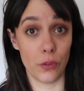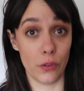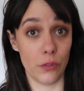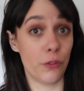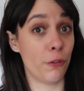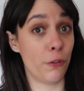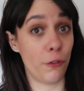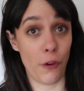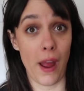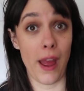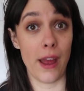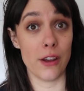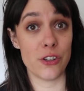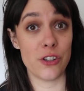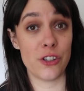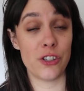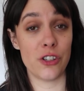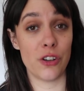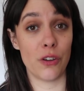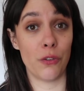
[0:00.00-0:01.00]

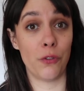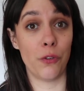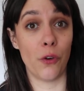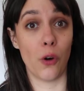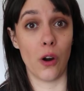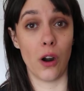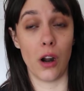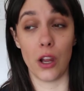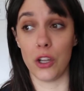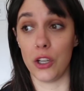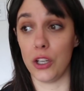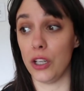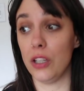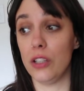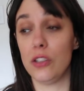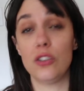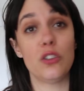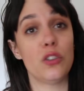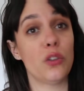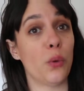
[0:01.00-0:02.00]
fresh for a
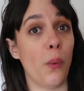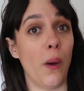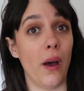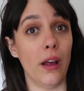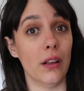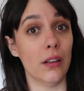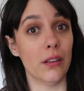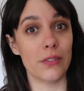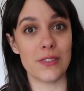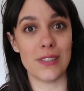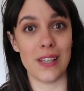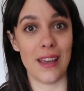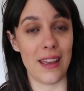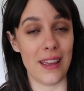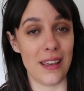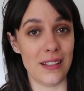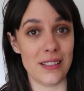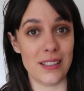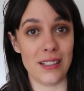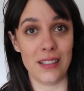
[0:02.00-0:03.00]
good 12
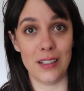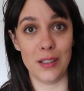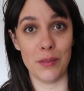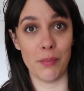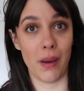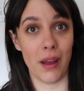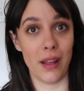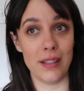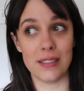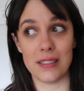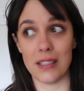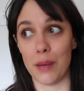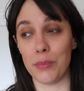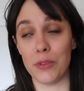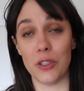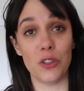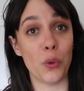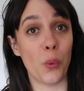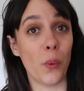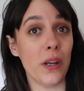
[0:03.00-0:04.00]
to 18 months,
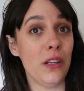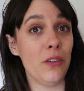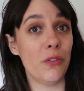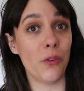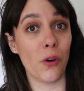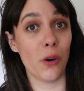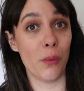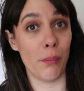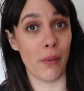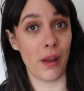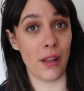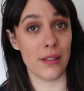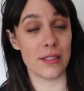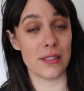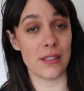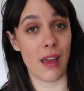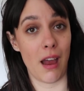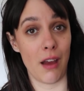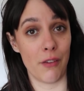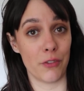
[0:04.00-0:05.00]
up to 24
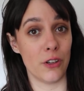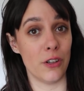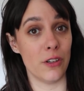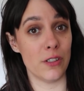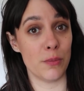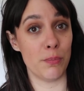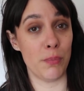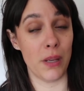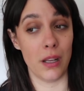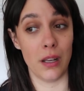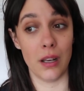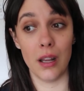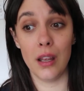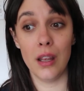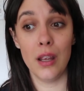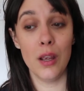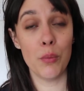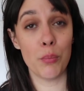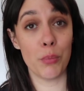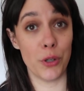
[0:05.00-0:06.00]
months after it's been
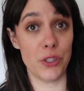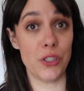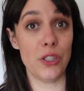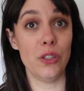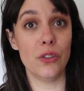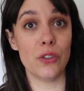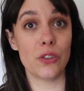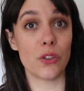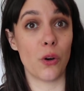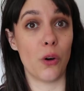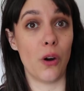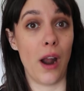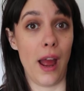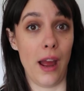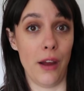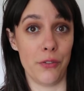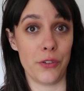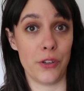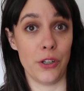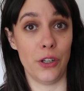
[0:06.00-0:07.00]
produced or
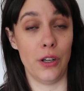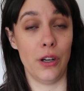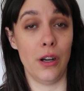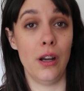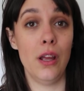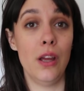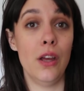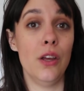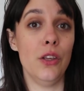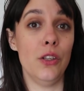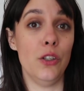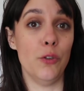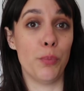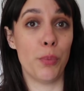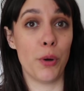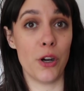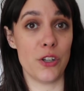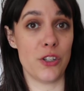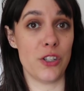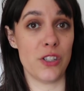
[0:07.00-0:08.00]
after
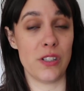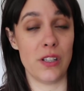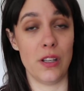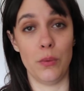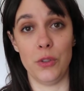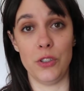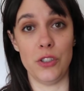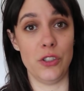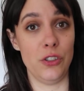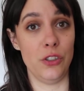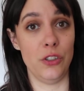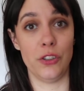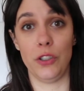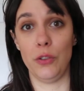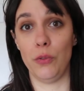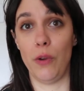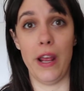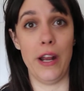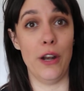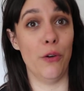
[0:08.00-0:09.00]
you've purchased it, which is
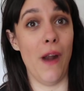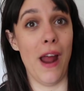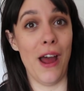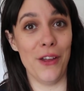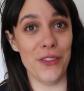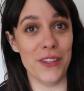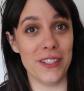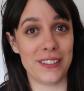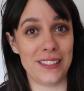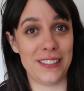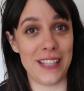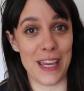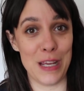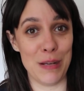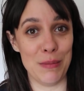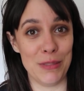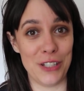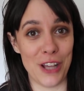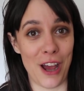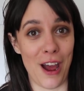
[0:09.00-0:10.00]
usually right around the
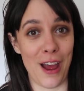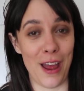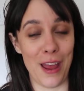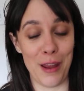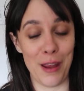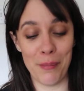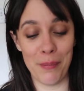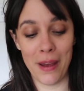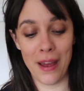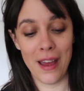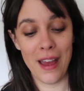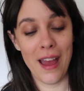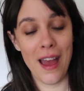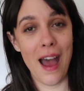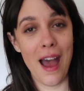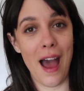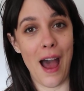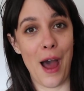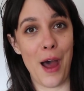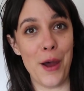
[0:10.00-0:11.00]
same time.
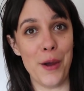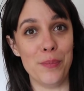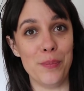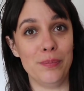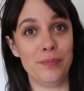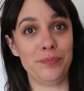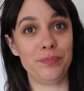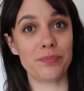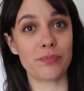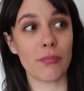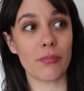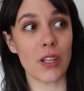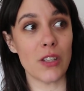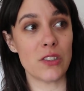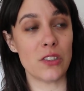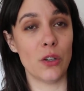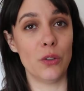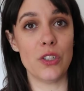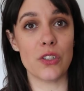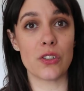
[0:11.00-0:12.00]

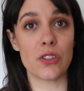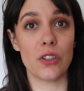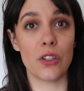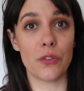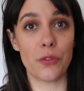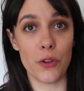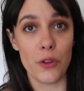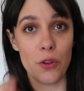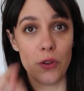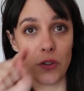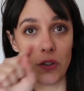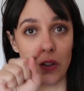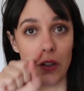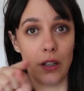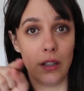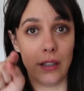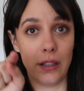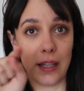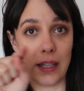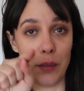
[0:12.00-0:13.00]
So just look for those
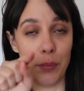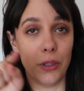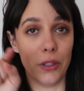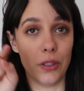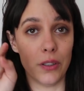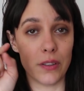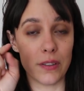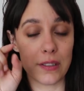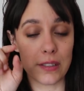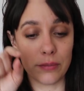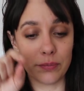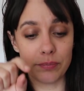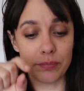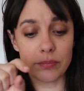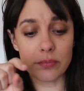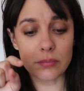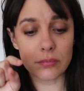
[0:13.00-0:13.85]
little labels.